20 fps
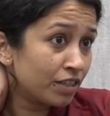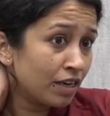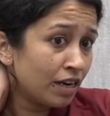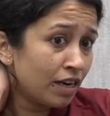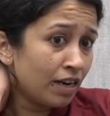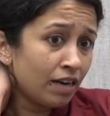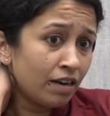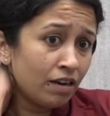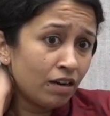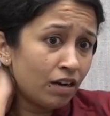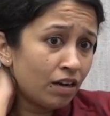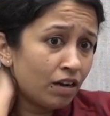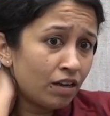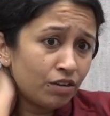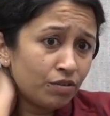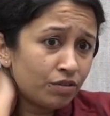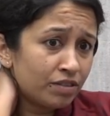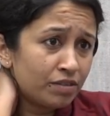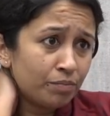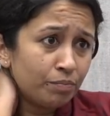Uh,
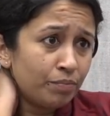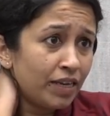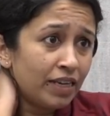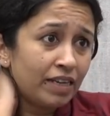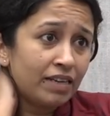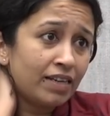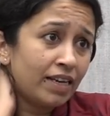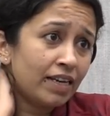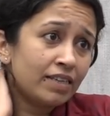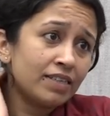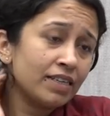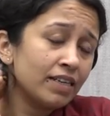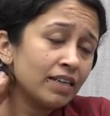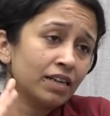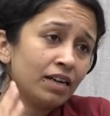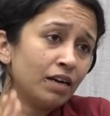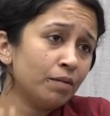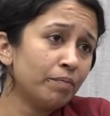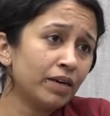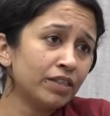you're simply
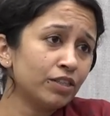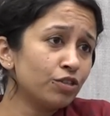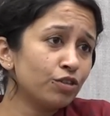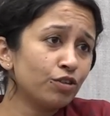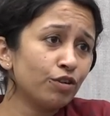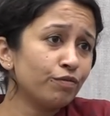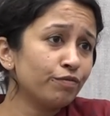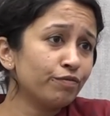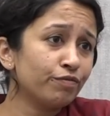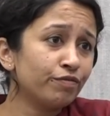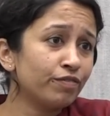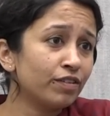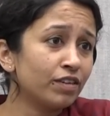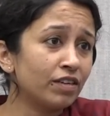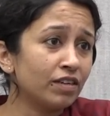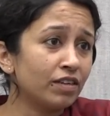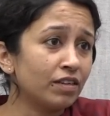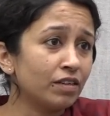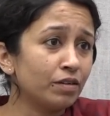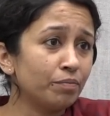creating a bunch of
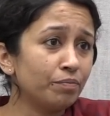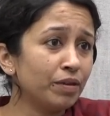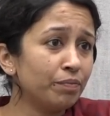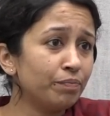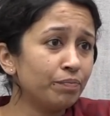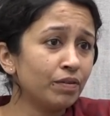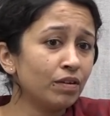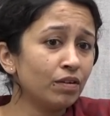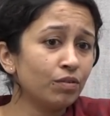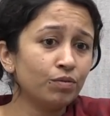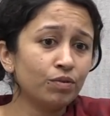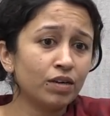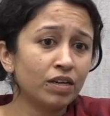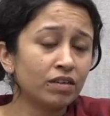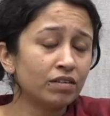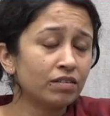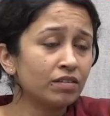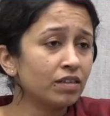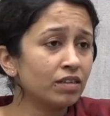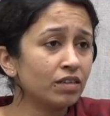uh, people who
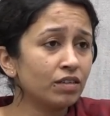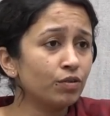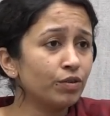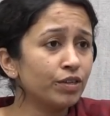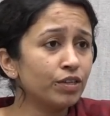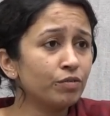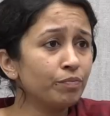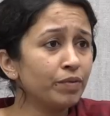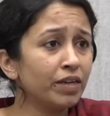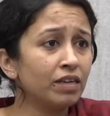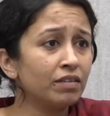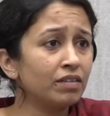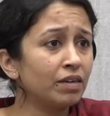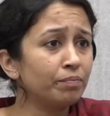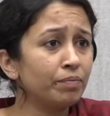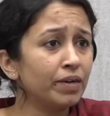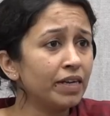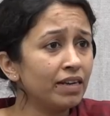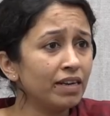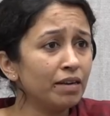are uh, going to be
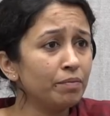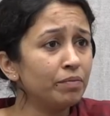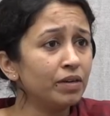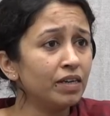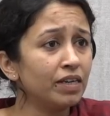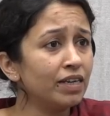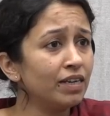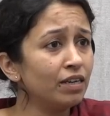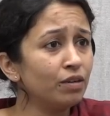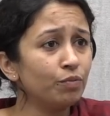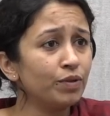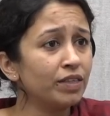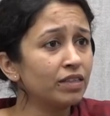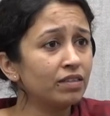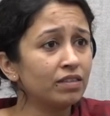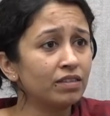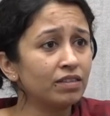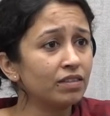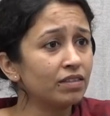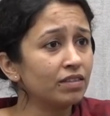completely burdened with
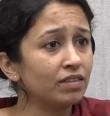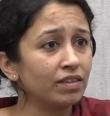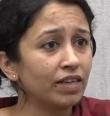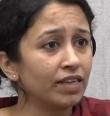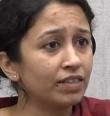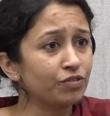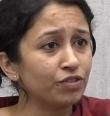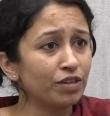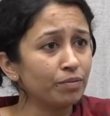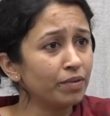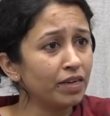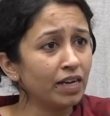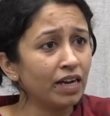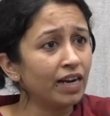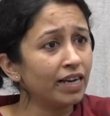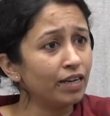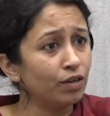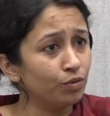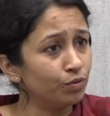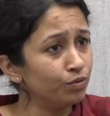uh, extremely
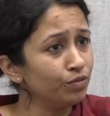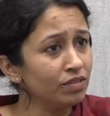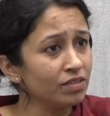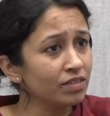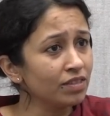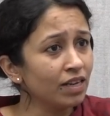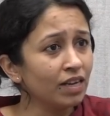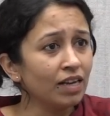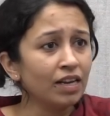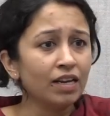high loans